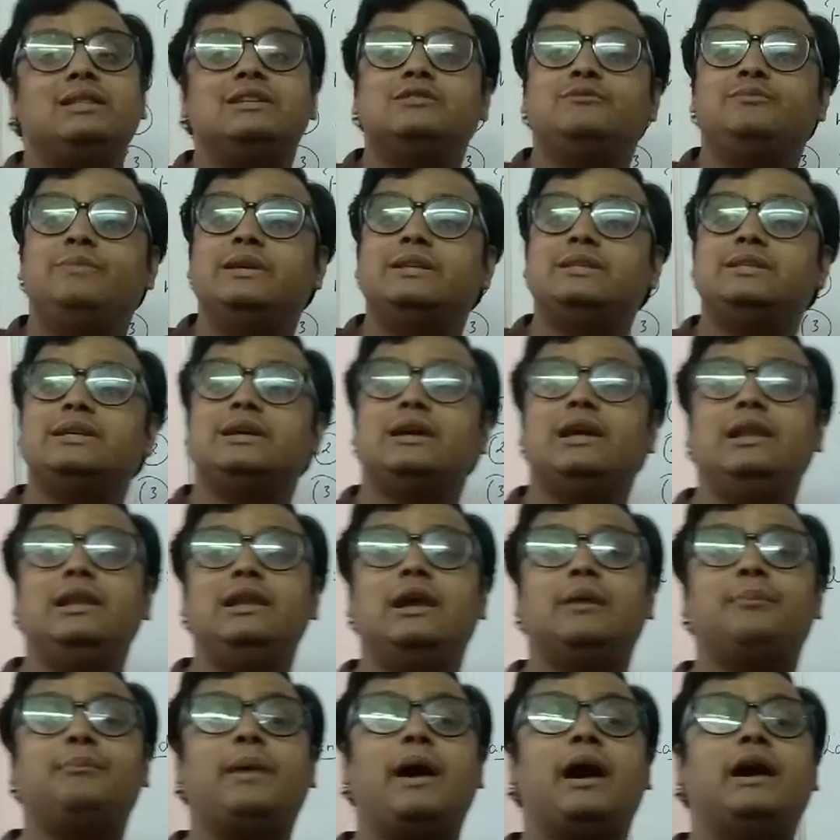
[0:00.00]
is basically
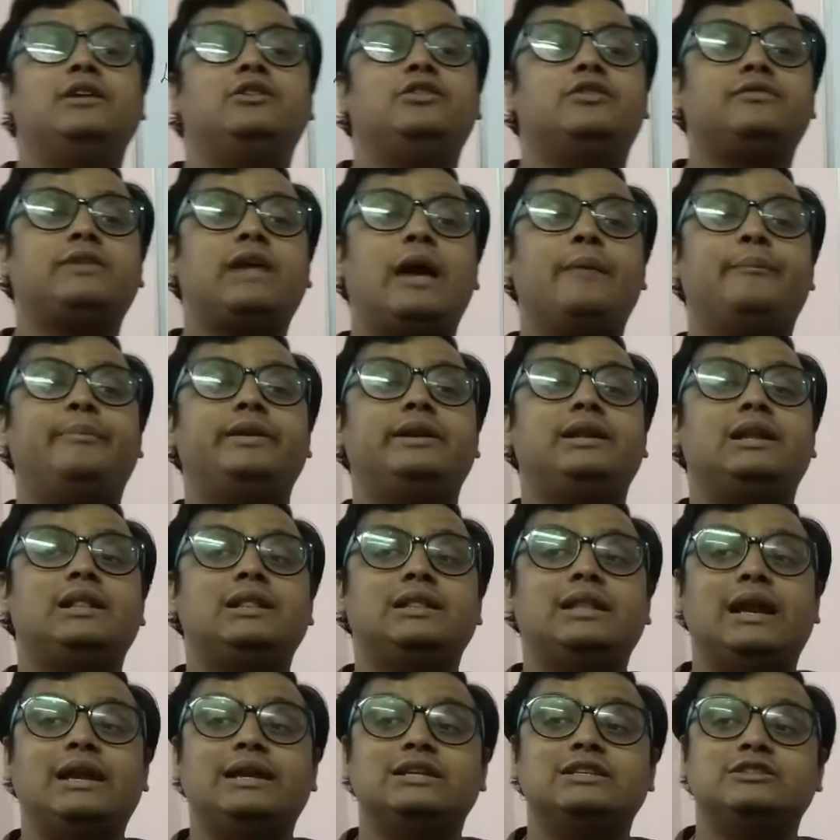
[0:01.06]
a part of capital
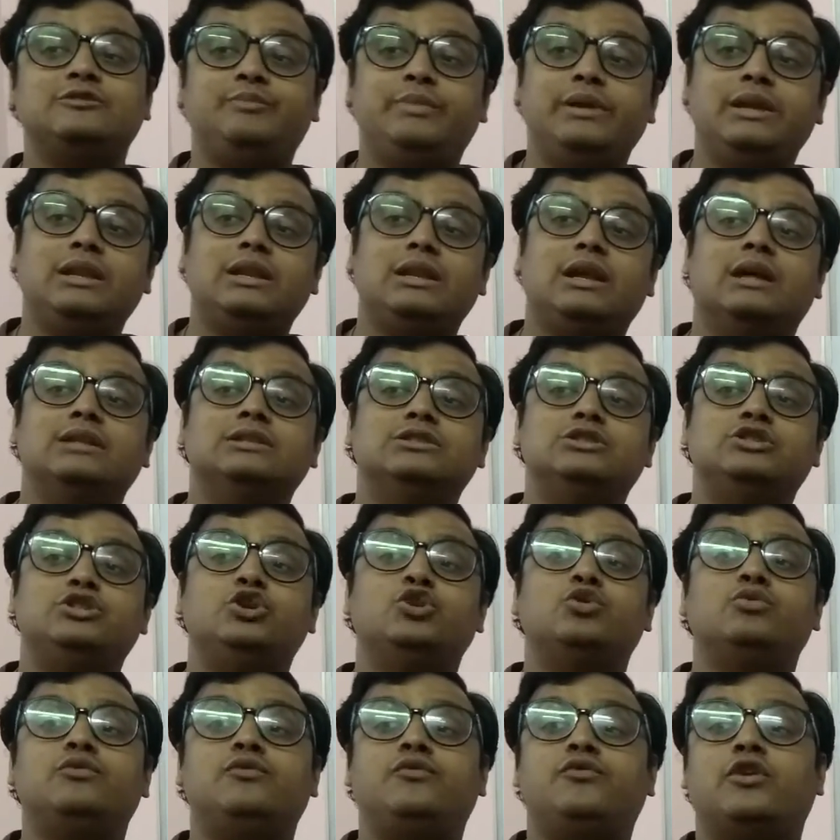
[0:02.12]
that is being
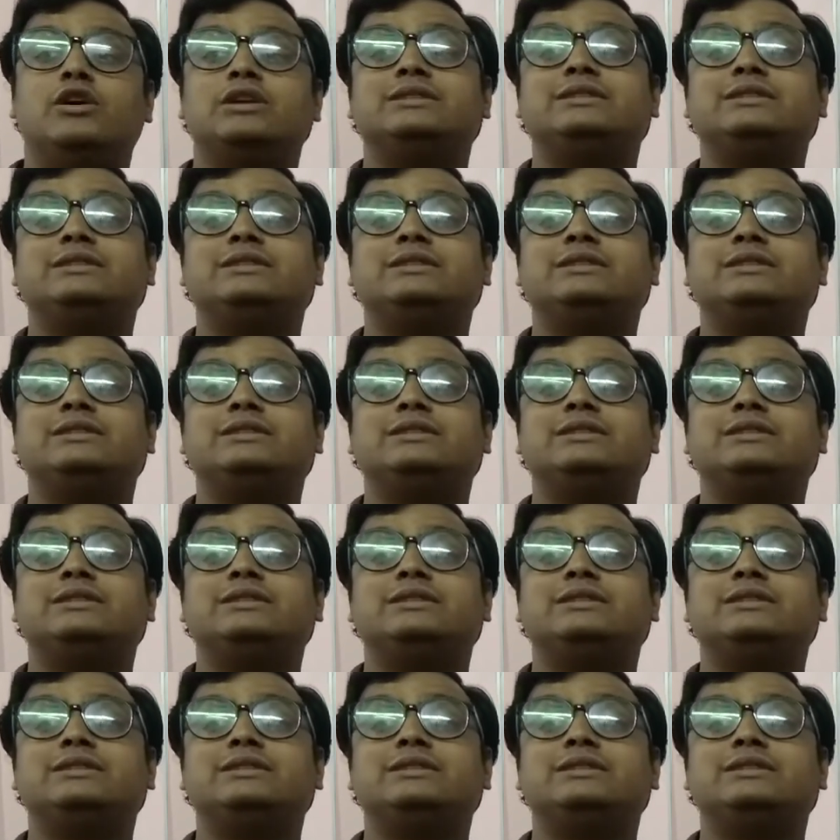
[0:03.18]
consumed for